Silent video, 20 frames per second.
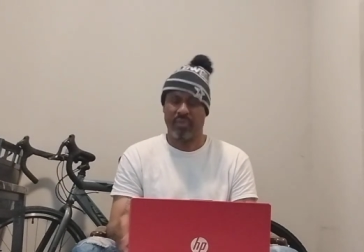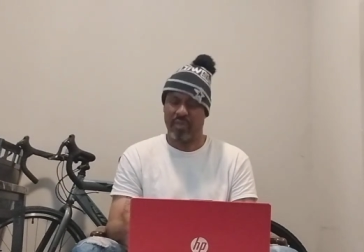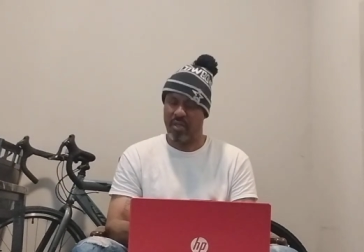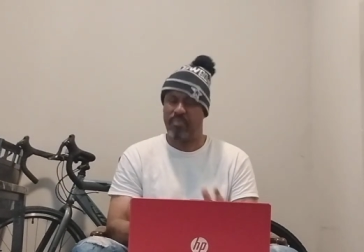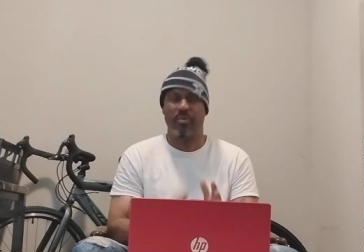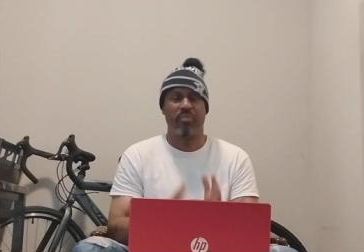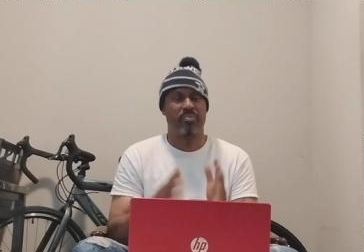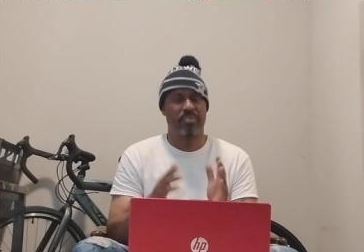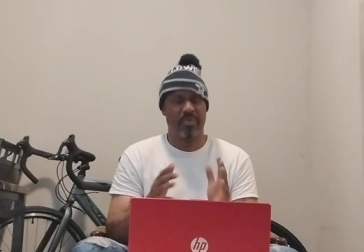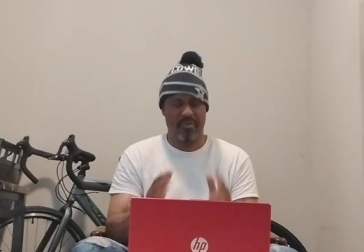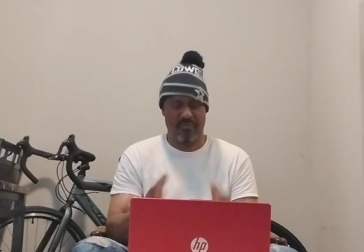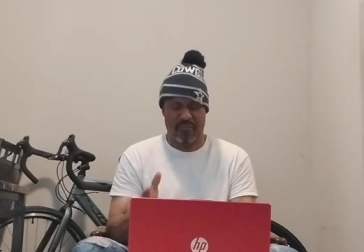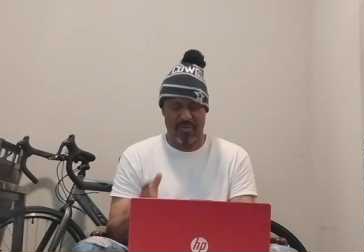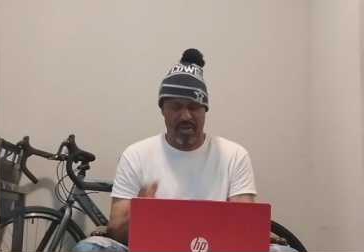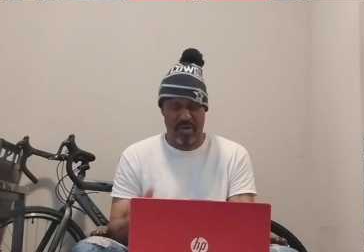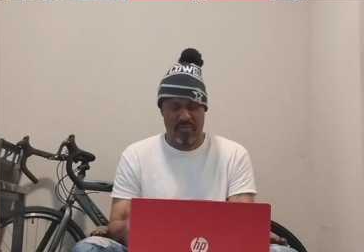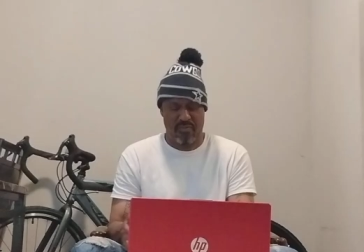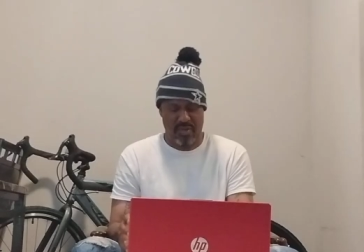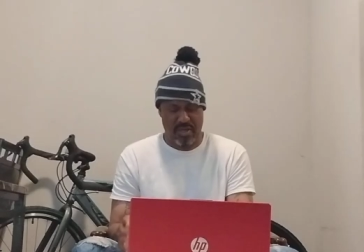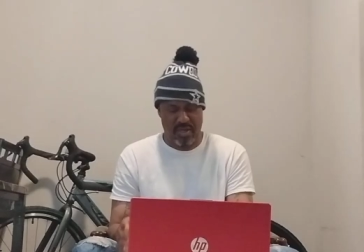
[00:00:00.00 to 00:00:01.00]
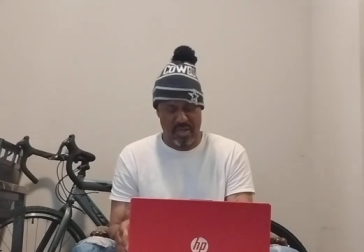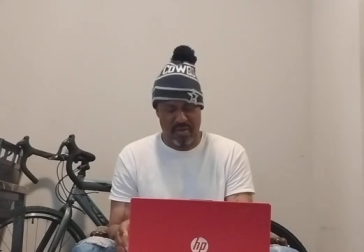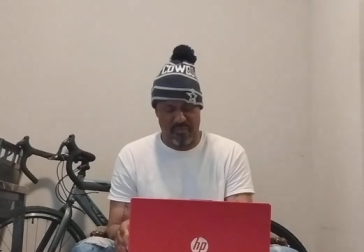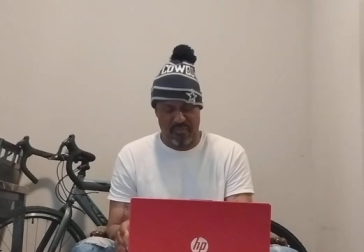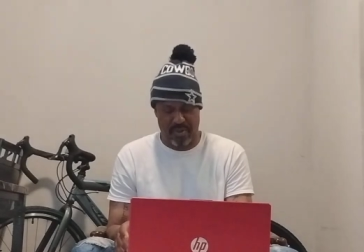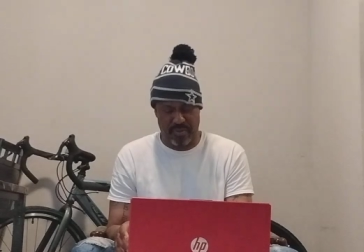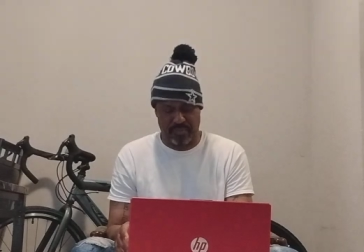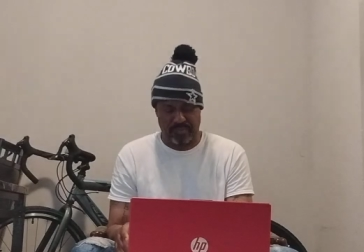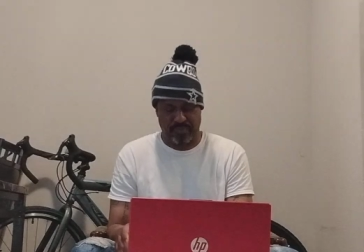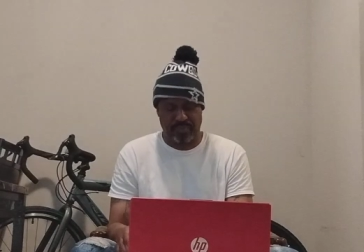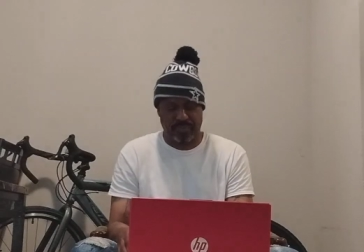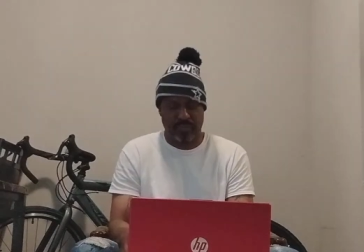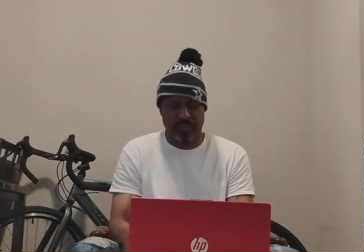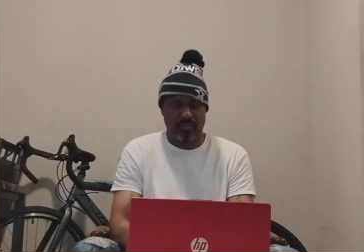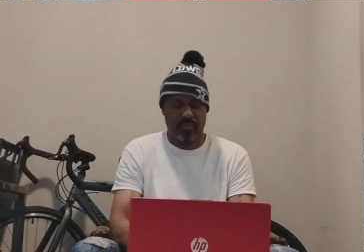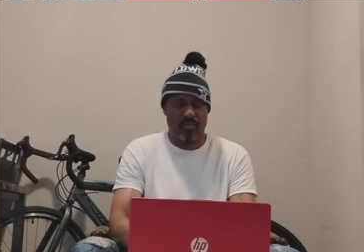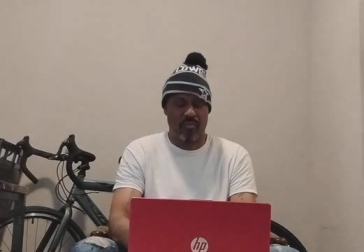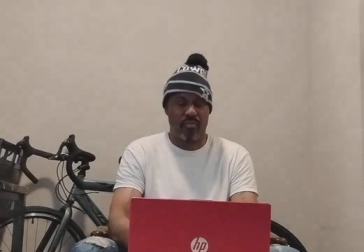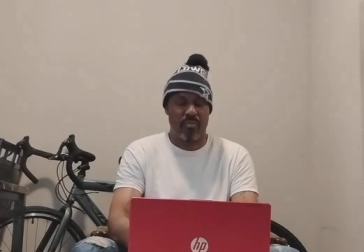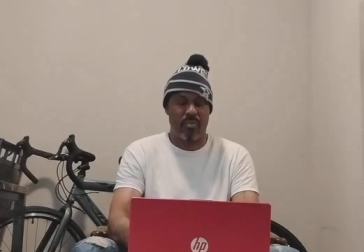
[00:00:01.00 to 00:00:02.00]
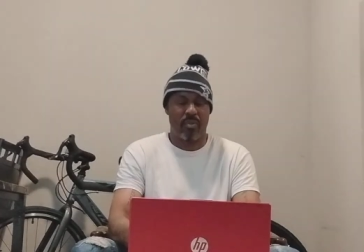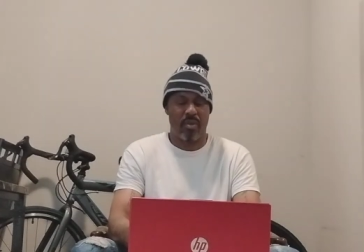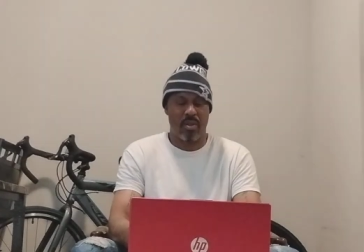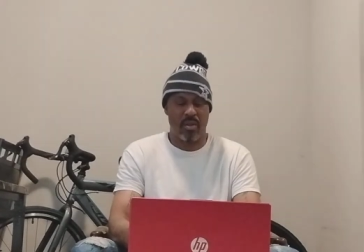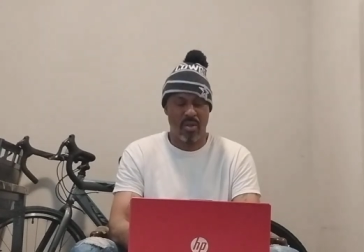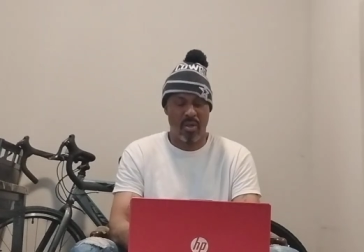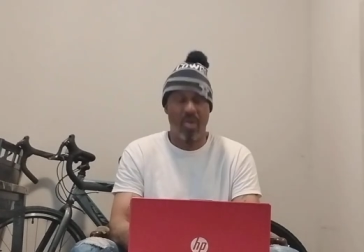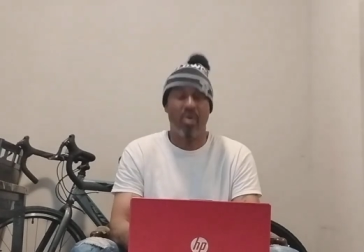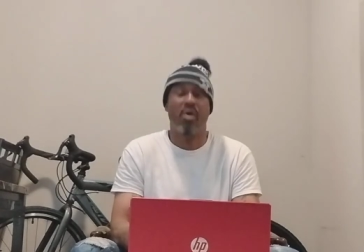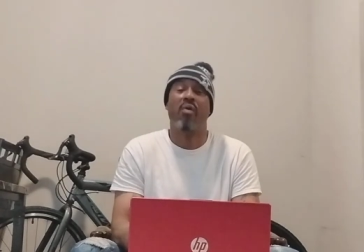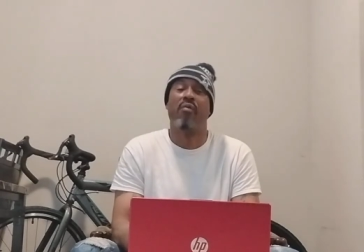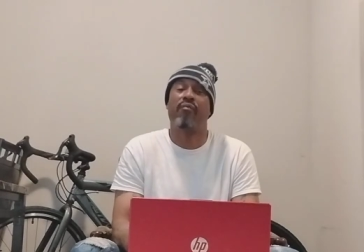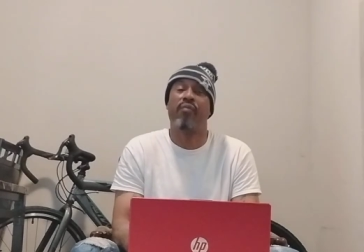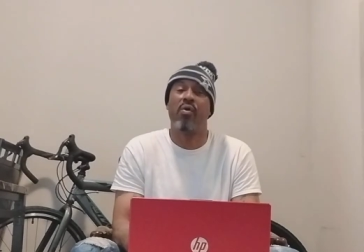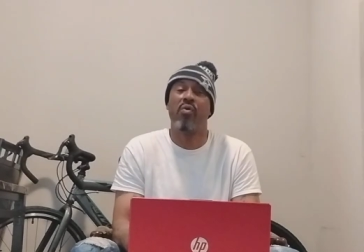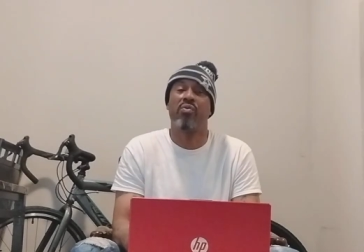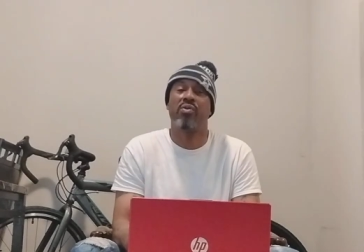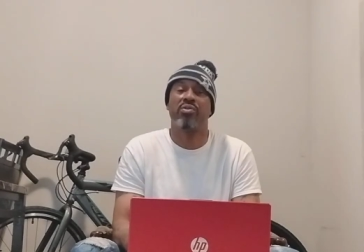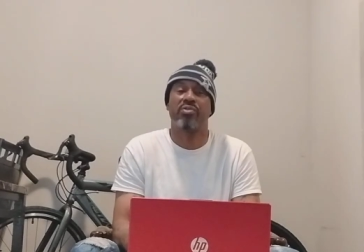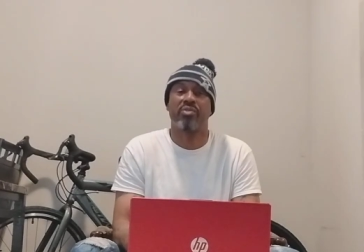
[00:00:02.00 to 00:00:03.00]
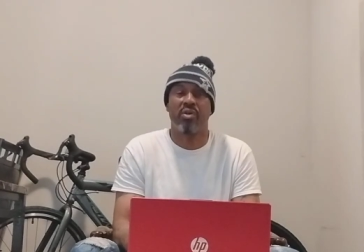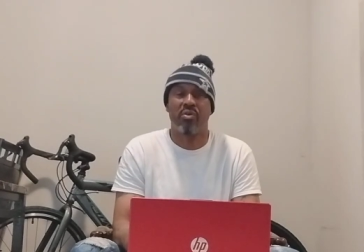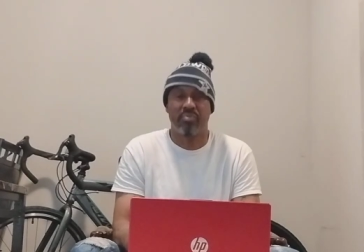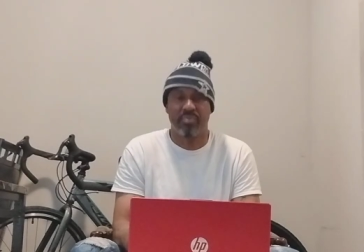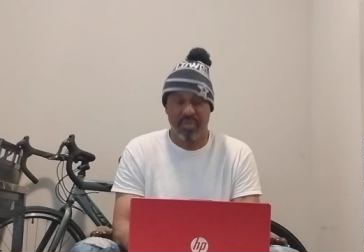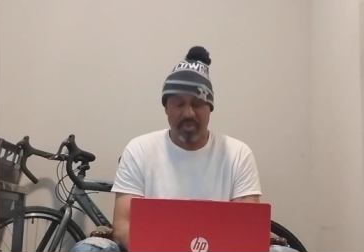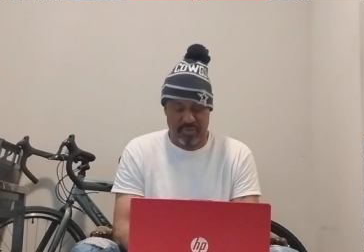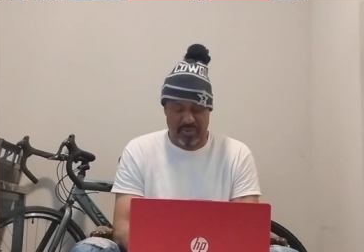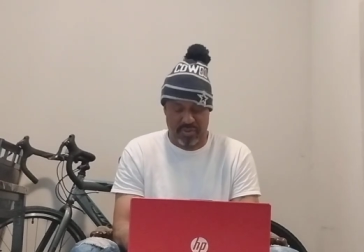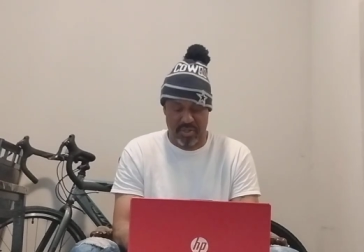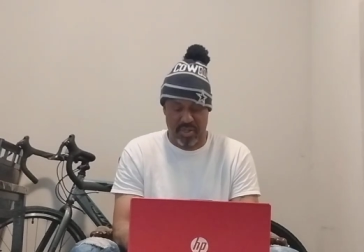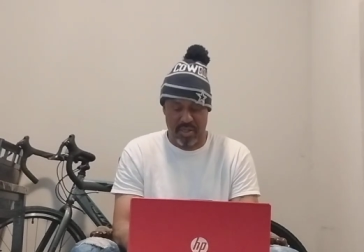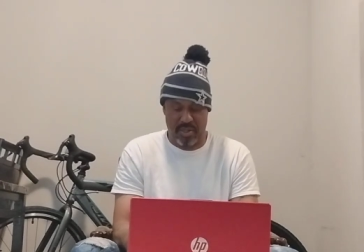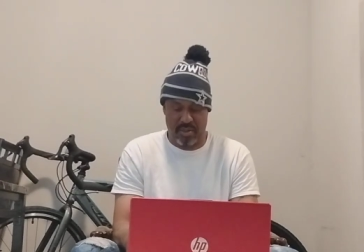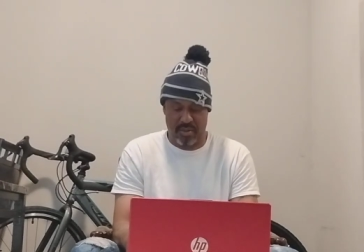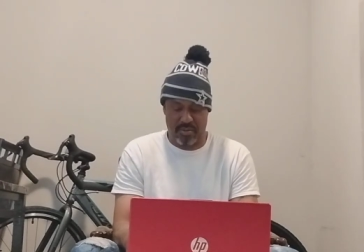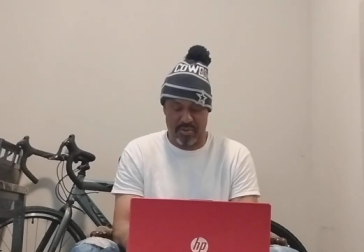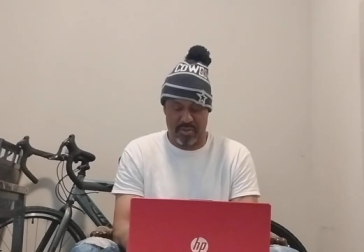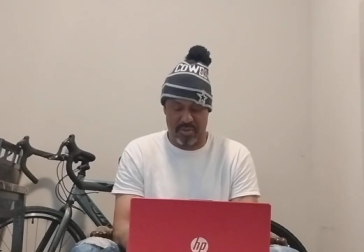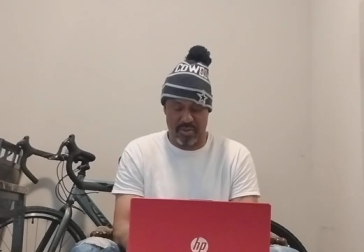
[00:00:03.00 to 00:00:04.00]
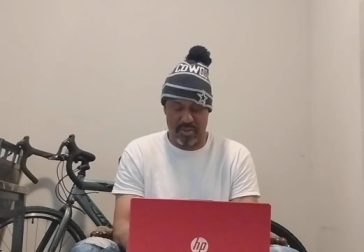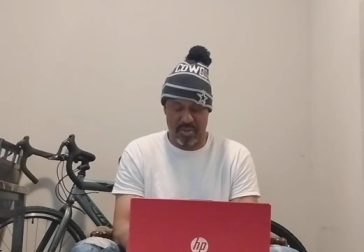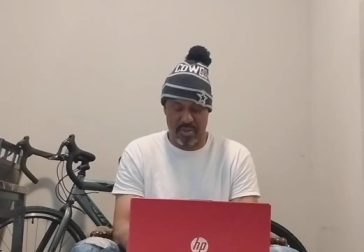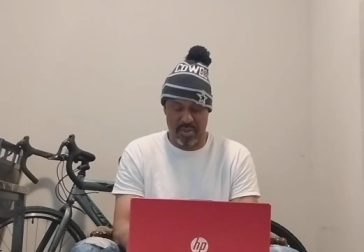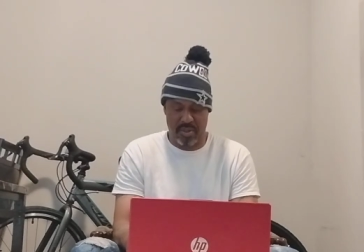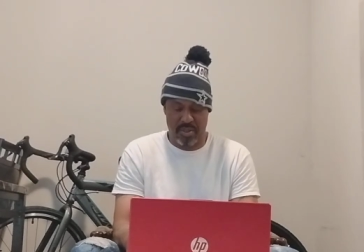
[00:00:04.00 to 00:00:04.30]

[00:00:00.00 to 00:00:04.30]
It's supposed to be very evenly. Focus on themselves.